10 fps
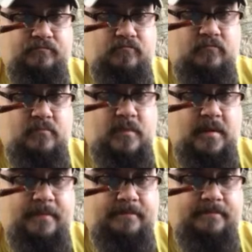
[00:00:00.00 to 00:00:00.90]

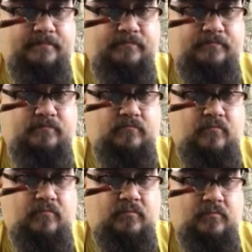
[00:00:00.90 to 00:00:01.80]

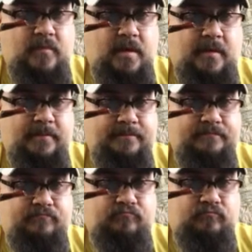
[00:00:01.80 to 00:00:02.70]

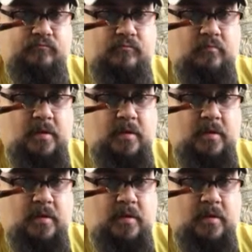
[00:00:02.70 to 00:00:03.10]
Nothing is said.